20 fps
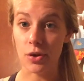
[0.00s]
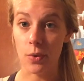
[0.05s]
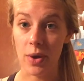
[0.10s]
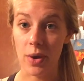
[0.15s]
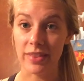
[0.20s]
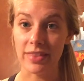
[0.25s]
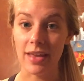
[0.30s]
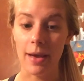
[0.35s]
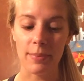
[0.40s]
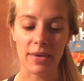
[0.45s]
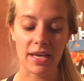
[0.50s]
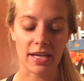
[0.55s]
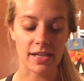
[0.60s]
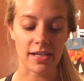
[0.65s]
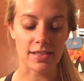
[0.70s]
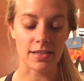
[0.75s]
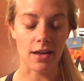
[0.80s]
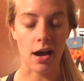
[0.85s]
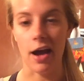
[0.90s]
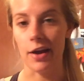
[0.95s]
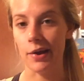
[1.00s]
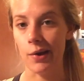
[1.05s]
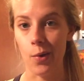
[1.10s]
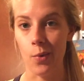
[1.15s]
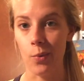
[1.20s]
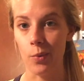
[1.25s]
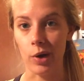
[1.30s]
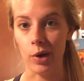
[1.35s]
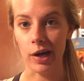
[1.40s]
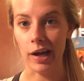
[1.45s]
don't want that because I
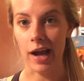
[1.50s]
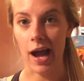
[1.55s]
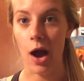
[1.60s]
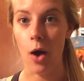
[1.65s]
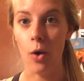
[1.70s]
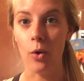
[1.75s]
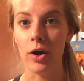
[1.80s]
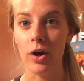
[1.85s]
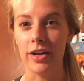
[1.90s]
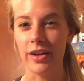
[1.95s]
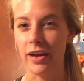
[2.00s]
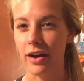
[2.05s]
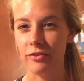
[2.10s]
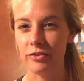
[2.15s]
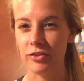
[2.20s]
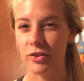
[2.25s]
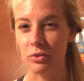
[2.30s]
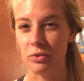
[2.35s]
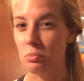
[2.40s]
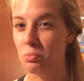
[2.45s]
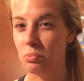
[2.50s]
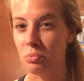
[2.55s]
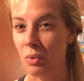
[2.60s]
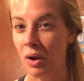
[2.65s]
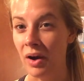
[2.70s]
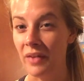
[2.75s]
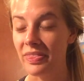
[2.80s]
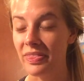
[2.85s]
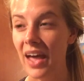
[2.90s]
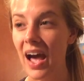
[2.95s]
don't work out enough to
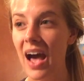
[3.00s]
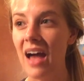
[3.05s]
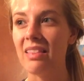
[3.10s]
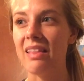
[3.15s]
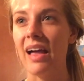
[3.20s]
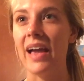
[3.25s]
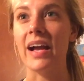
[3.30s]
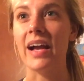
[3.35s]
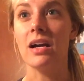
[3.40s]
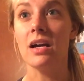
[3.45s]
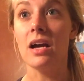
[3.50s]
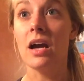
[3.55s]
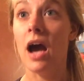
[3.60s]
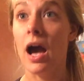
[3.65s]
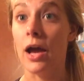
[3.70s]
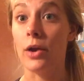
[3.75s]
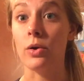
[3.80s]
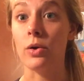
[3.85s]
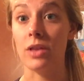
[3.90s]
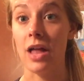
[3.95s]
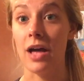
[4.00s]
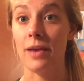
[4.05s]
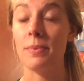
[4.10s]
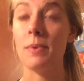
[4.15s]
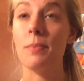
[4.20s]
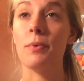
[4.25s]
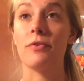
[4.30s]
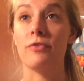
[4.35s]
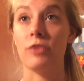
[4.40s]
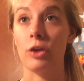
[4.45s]
want that. Like, I know a lot of
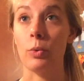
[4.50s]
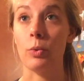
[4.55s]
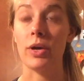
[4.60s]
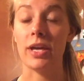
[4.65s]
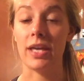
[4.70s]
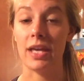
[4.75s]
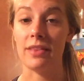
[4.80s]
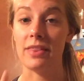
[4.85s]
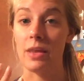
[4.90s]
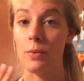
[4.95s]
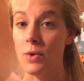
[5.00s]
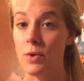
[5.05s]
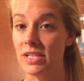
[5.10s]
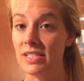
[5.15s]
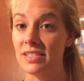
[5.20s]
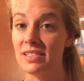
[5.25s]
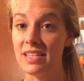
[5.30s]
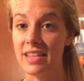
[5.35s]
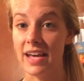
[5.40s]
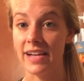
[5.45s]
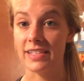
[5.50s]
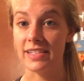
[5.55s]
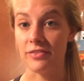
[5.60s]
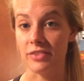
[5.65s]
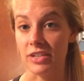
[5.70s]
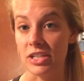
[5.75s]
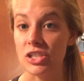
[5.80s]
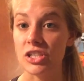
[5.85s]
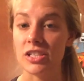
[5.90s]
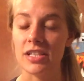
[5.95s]
people, if they're working out, they want to see that
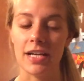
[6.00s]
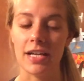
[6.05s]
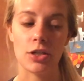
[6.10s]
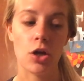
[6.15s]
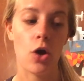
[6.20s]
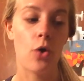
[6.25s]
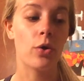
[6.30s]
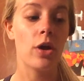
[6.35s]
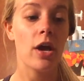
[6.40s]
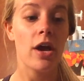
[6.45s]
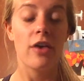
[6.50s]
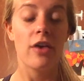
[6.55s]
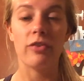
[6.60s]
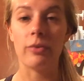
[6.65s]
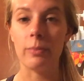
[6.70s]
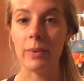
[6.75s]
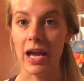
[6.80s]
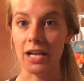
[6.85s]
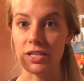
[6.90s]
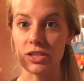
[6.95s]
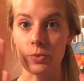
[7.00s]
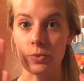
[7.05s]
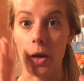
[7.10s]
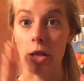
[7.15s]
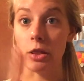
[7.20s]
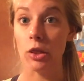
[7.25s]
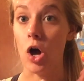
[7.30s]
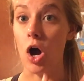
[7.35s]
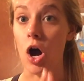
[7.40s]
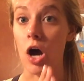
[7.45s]
definition, that tone. For me, I just
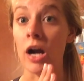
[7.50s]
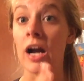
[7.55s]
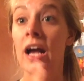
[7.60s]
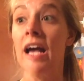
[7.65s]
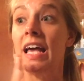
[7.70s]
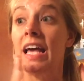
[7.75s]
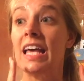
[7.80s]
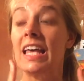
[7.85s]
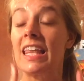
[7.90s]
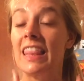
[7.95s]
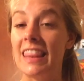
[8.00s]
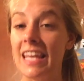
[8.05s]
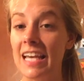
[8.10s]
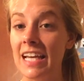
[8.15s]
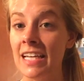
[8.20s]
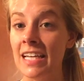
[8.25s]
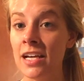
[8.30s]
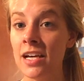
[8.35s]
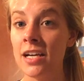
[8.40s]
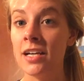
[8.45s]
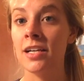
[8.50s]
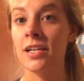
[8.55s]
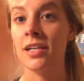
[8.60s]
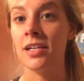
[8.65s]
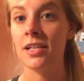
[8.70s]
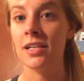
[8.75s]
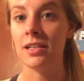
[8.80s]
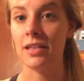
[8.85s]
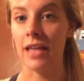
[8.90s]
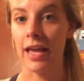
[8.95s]
want long, thin,
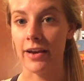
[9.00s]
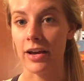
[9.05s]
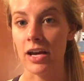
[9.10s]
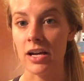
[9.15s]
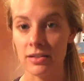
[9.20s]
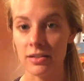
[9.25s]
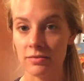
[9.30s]
like,